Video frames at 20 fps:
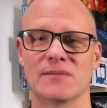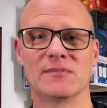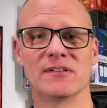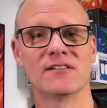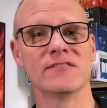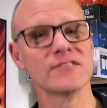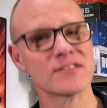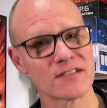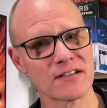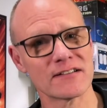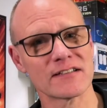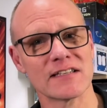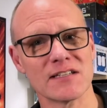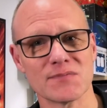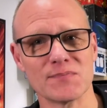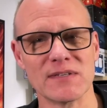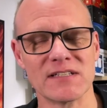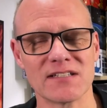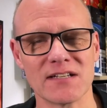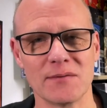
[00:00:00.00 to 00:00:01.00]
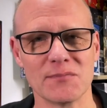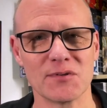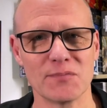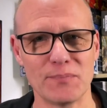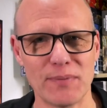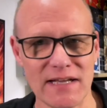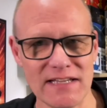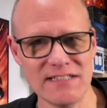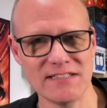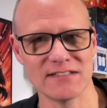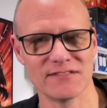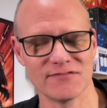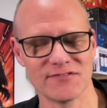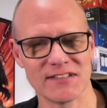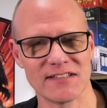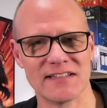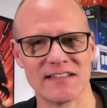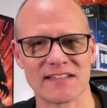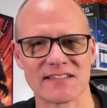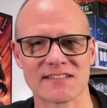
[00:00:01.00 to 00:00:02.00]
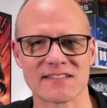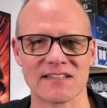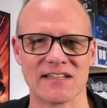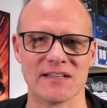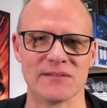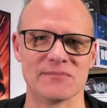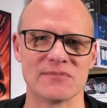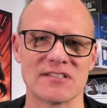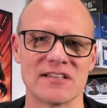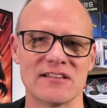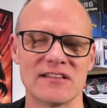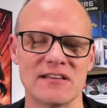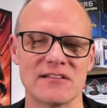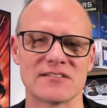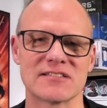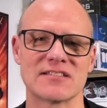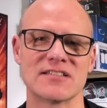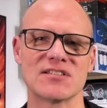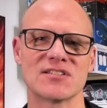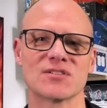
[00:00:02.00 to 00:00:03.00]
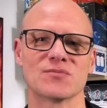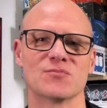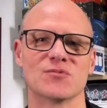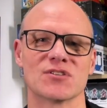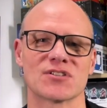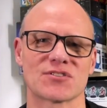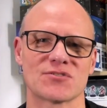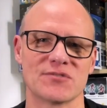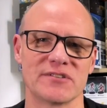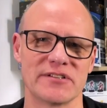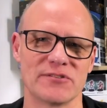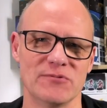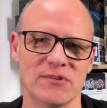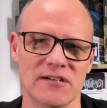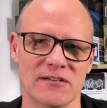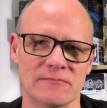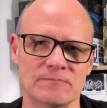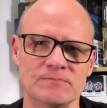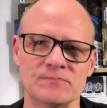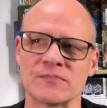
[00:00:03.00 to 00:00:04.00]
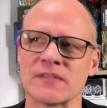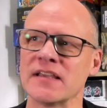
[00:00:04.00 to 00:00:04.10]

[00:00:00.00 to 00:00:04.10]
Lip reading: And also it gives me time to paint it for the next game. So that system works really well.